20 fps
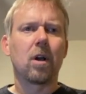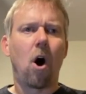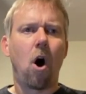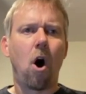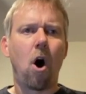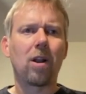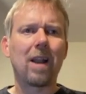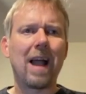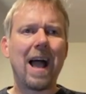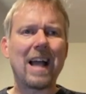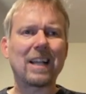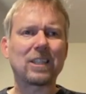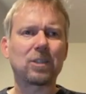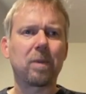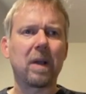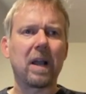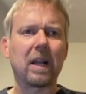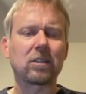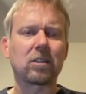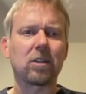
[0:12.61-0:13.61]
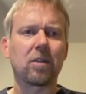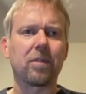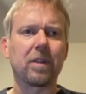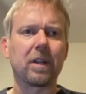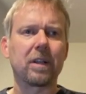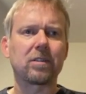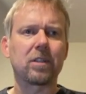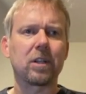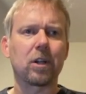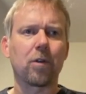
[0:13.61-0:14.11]
all aspects of
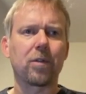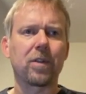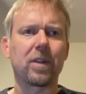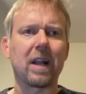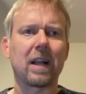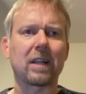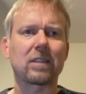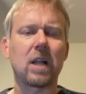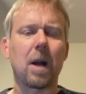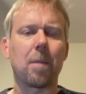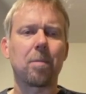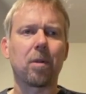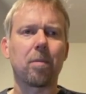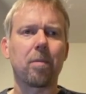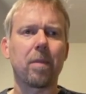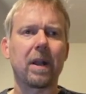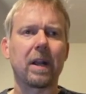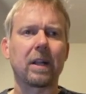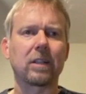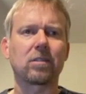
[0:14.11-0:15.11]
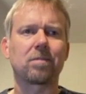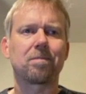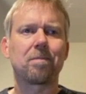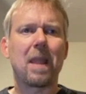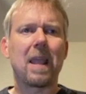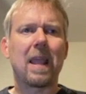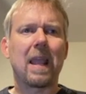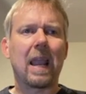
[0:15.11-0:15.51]
this here over the next couple of minutes.